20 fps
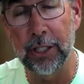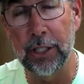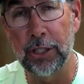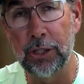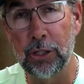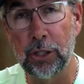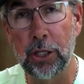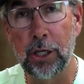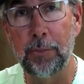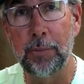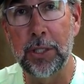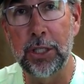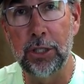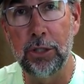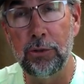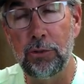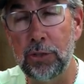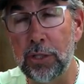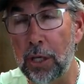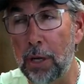because you're gonna be
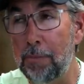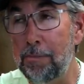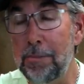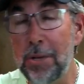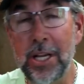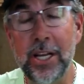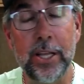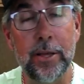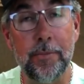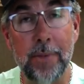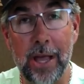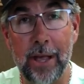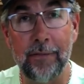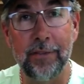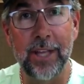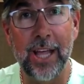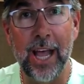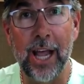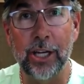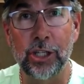using a medium
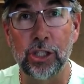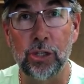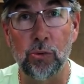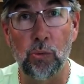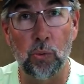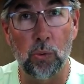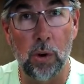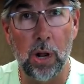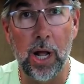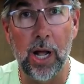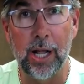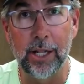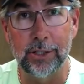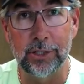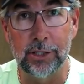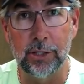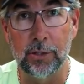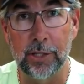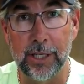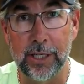heavy action rod
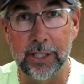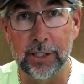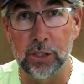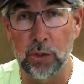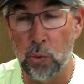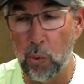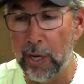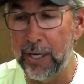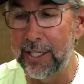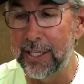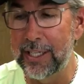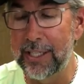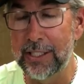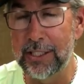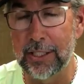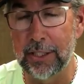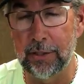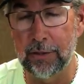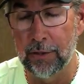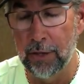so that it's quite
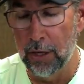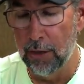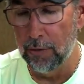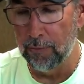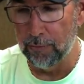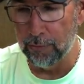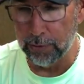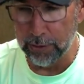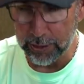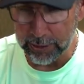easy for